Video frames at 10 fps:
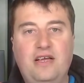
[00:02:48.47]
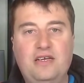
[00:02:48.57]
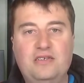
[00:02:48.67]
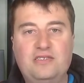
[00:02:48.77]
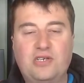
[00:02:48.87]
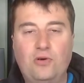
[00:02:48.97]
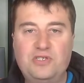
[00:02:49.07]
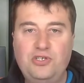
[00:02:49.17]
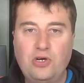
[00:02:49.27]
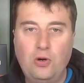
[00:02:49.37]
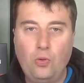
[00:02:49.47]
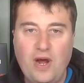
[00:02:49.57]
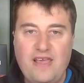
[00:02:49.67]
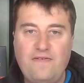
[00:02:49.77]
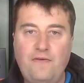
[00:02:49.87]
So once you go away
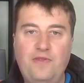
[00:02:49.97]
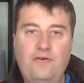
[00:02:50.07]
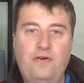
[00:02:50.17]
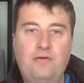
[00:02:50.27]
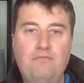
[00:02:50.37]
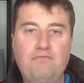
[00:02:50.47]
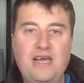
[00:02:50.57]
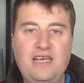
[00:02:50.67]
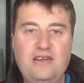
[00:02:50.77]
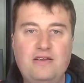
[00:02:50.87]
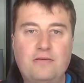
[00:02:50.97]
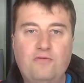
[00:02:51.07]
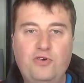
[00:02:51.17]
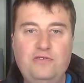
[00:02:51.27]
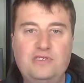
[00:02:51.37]
from the main
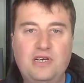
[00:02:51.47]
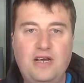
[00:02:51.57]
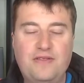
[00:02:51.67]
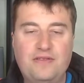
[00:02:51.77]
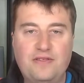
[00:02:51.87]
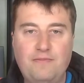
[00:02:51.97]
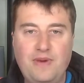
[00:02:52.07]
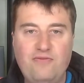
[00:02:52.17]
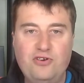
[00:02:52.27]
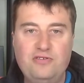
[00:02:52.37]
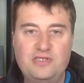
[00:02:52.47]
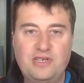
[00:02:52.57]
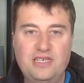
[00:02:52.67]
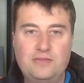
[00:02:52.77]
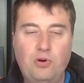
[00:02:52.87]
router, and the main router
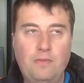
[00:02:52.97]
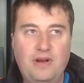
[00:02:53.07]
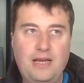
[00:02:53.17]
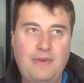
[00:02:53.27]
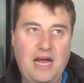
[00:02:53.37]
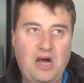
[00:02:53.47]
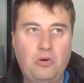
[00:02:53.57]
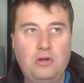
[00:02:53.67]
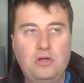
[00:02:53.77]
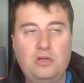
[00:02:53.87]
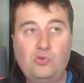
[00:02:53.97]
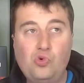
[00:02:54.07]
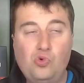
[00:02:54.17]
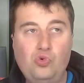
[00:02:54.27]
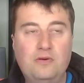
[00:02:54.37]
is probably about
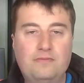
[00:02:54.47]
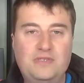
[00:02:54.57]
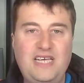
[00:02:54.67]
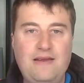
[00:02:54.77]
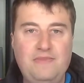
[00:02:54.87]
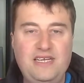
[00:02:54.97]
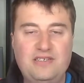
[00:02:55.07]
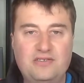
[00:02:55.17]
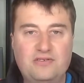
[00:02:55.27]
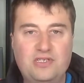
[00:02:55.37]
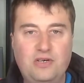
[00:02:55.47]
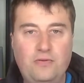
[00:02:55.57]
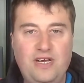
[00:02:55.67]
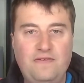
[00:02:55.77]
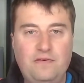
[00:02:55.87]
ooh, 10 meters or so away
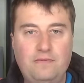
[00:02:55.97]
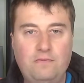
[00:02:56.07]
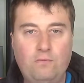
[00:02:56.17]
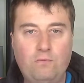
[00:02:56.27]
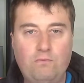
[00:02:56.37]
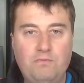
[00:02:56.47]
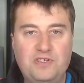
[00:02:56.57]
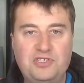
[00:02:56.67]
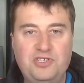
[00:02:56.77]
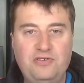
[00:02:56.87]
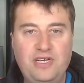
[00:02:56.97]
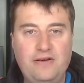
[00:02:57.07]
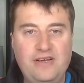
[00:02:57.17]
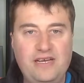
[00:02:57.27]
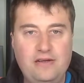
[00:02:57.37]
from the studio
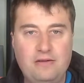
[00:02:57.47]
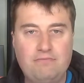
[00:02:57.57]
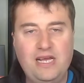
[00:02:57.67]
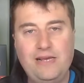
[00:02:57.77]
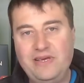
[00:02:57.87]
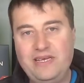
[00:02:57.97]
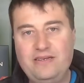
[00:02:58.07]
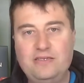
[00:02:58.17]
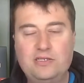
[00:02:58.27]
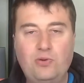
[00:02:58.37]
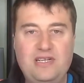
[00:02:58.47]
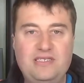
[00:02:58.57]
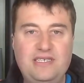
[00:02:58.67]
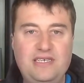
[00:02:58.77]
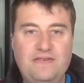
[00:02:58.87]
here, maybe
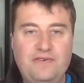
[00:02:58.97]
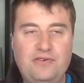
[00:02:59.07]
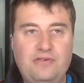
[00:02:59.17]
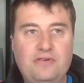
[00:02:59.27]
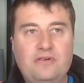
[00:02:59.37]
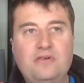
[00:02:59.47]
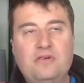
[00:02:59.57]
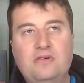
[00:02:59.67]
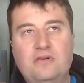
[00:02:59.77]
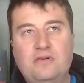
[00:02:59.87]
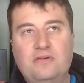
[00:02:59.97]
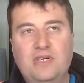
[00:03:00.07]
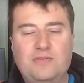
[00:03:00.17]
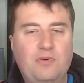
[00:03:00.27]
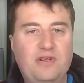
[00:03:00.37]
20 if you're. No, it's
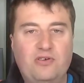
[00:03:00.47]
probably not.